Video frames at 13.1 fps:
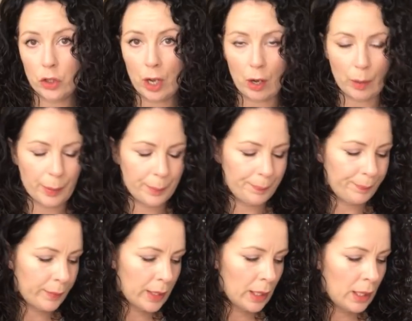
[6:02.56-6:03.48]
top.
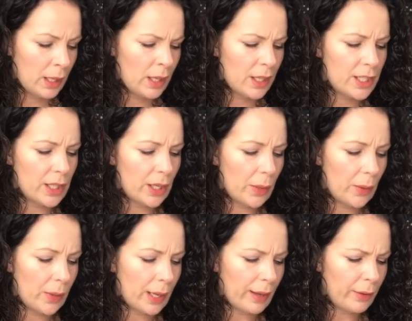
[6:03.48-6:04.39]

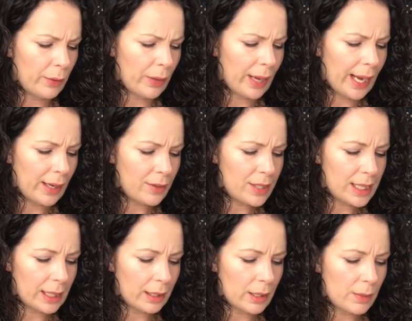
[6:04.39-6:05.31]
So I thought, how's
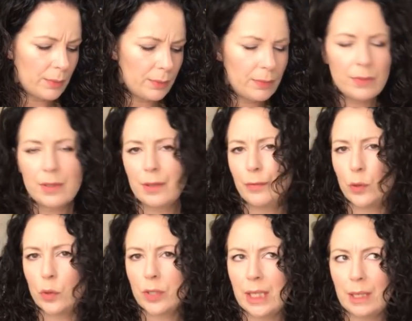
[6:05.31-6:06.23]
that come to
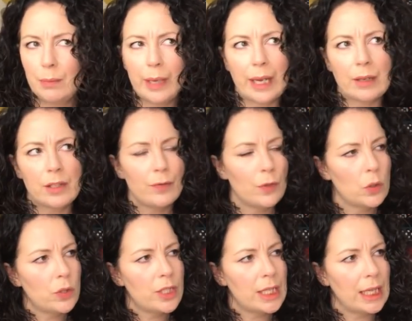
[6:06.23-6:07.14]

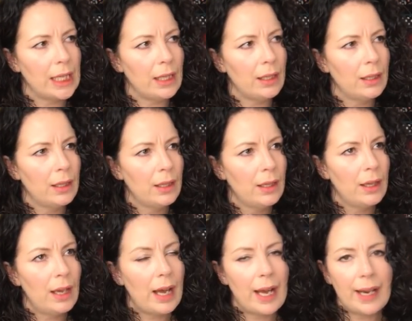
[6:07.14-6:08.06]
£14.40?
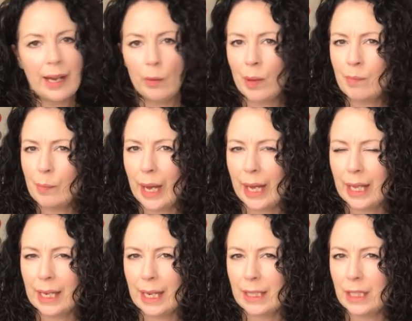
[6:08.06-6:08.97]
And I went
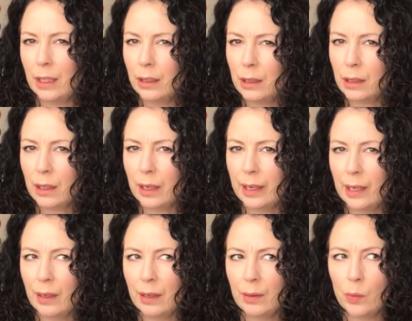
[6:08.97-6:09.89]
back and had a look, and
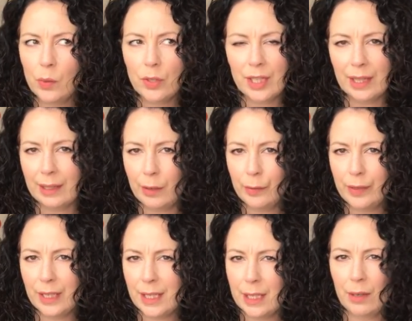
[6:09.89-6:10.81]
it wasn't that
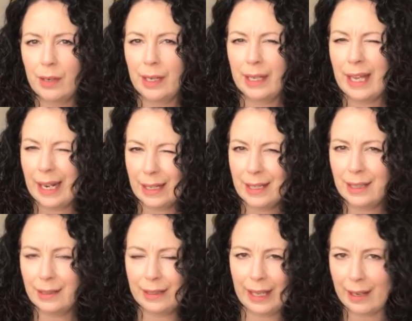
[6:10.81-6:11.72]
obvious, so I
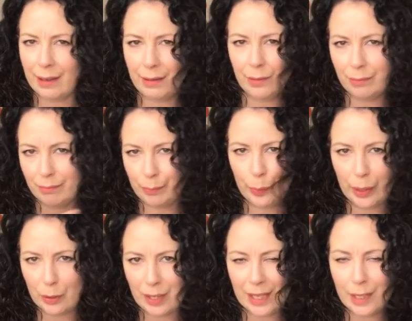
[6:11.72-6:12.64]
cancelled that
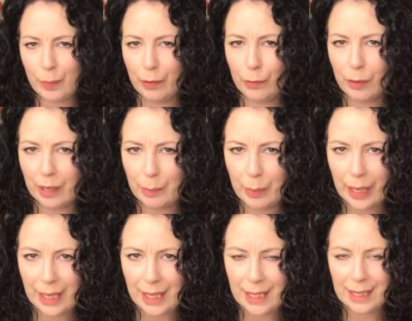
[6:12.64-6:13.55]
process before I
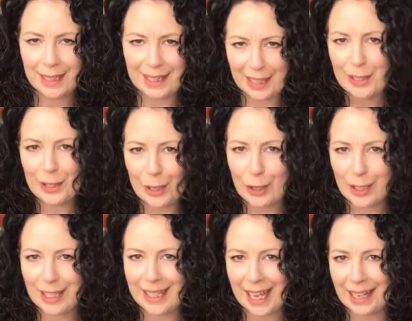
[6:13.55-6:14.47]
paid, and I
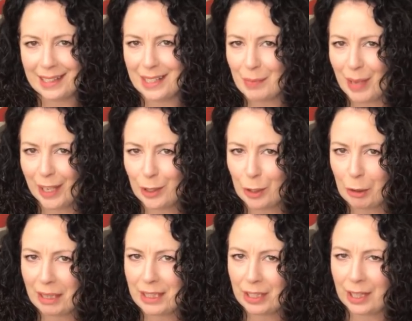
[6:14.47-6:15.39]
started again to make sure
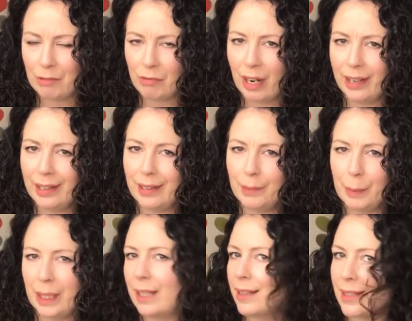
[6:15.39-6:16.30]
I'd done it right,
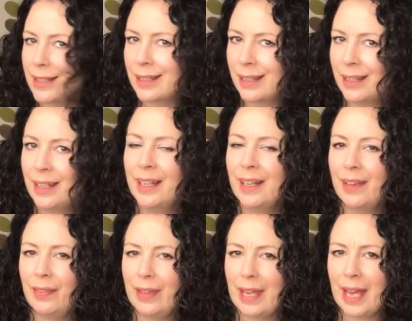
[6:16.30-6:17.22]
because
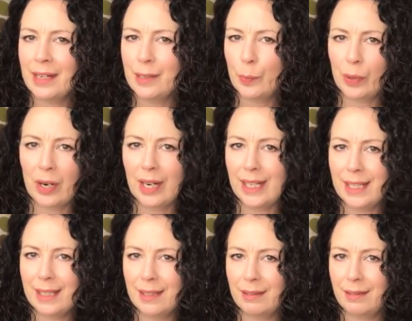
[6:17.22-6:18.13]
the end
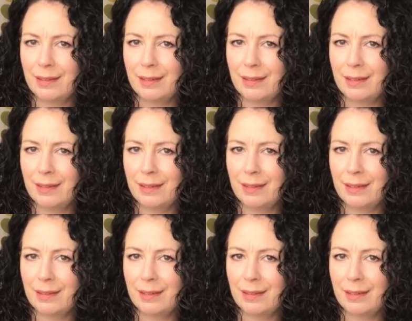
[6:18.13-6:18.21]
price